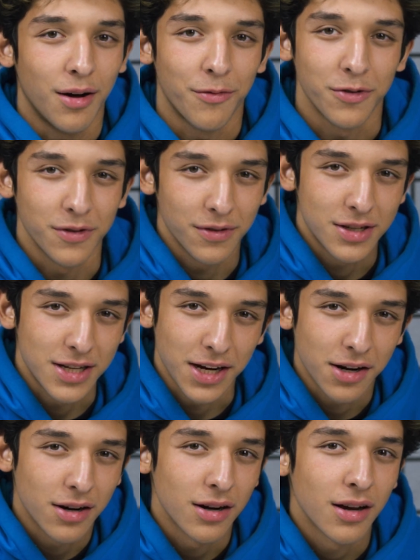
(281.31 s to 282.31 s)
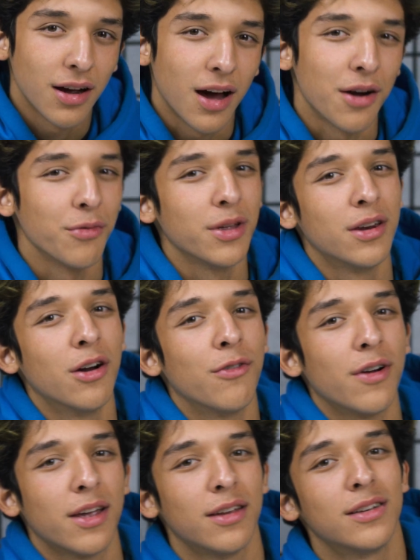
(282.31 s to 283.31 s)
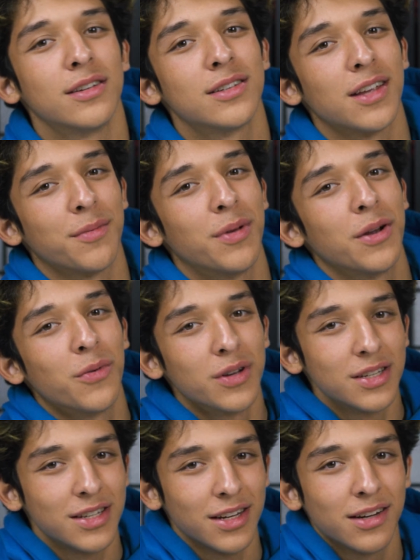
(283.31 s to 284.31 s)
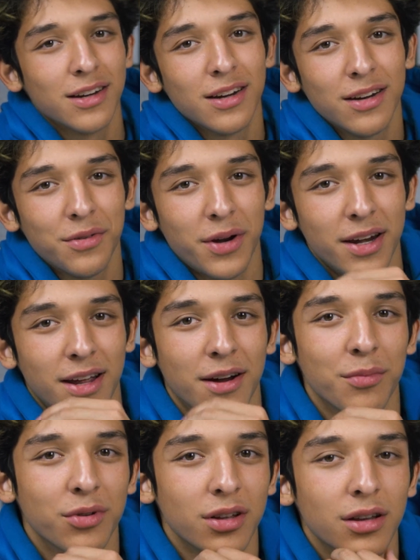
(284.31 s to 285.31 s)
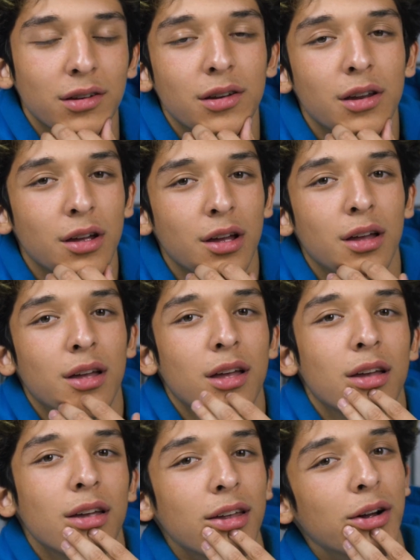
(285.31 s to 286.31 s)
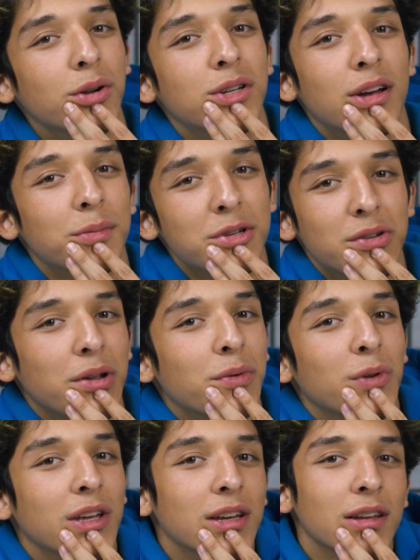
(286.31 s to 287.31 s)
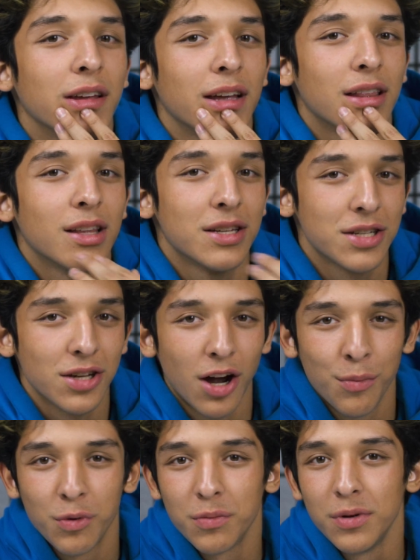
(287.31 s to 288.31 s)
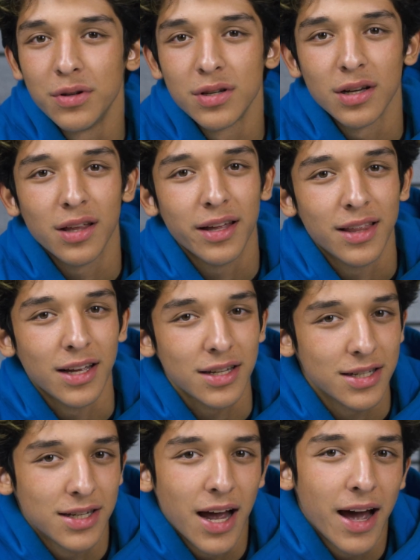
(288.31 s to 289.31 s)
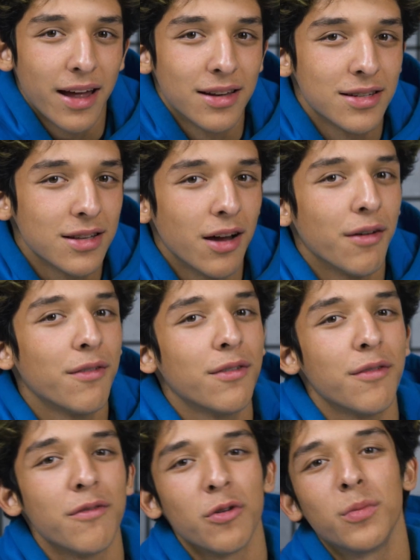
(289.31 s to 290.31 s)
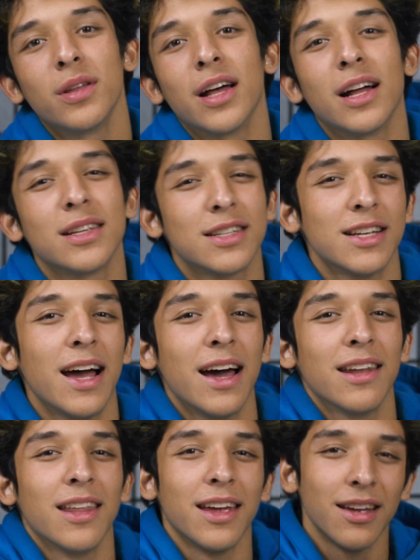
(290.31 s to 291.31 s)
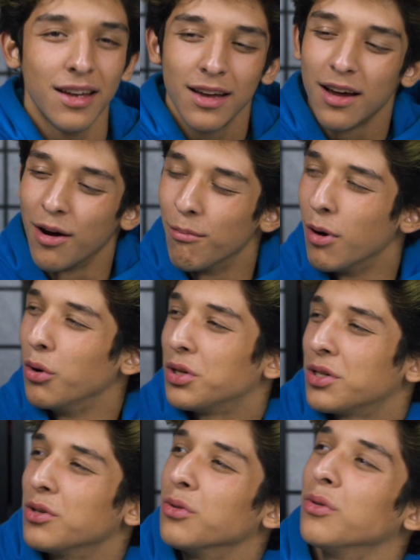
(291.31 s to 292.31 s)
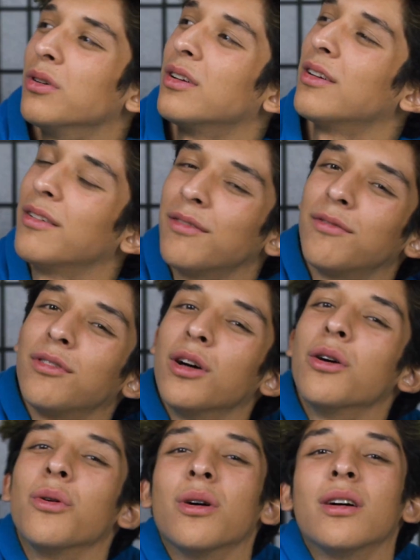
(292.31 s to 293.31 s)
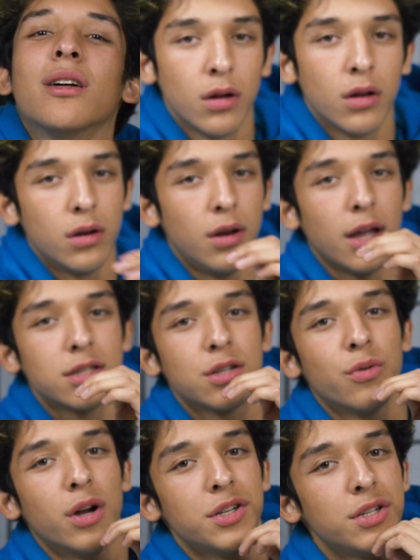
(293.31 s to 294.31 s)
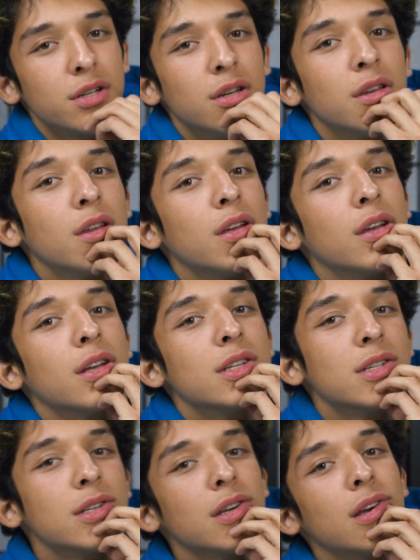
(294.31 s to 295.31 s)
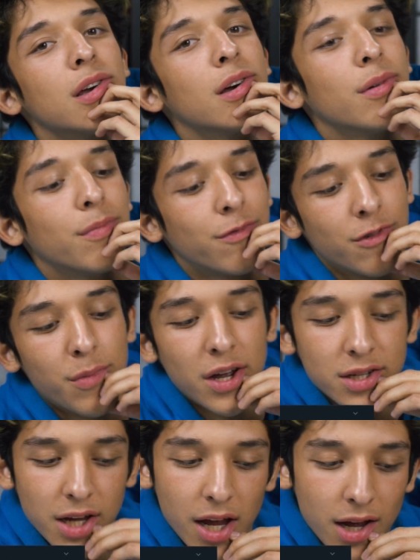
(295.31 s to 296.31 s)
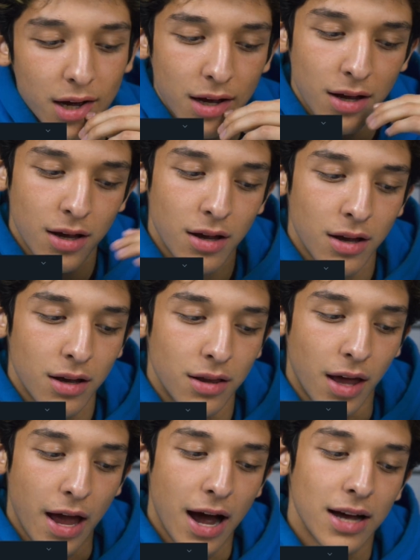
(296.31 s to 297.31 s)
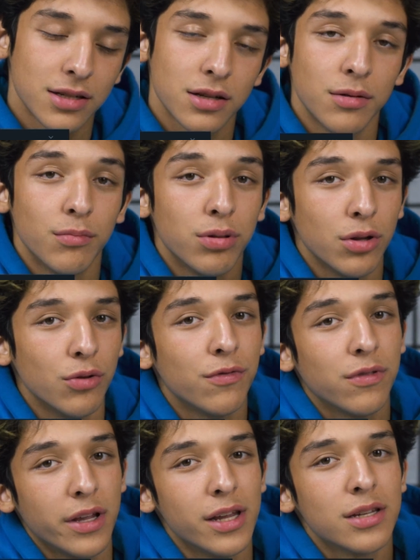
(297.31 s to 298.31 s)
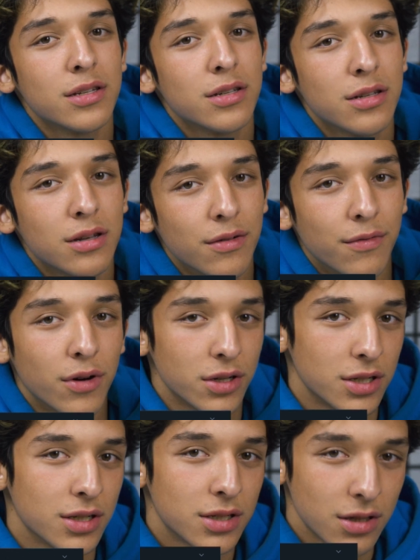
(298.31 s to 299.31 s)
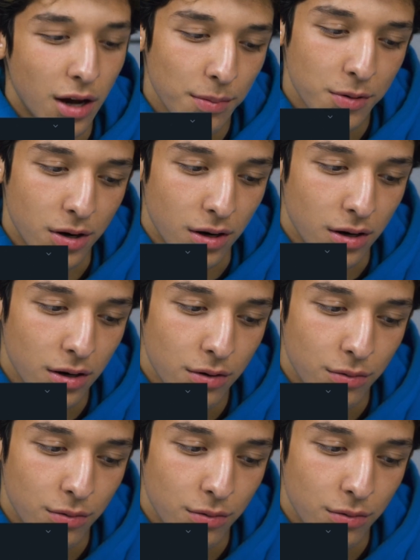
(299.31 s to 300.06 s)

For singer, I don't really know if I can just pick one singer right now, but I'm just really into the somber music, that sad stuff. You feel me? That sad emotional flow. Next question is from Isaiah. They ask, Blue Fleece versus Stop Cart?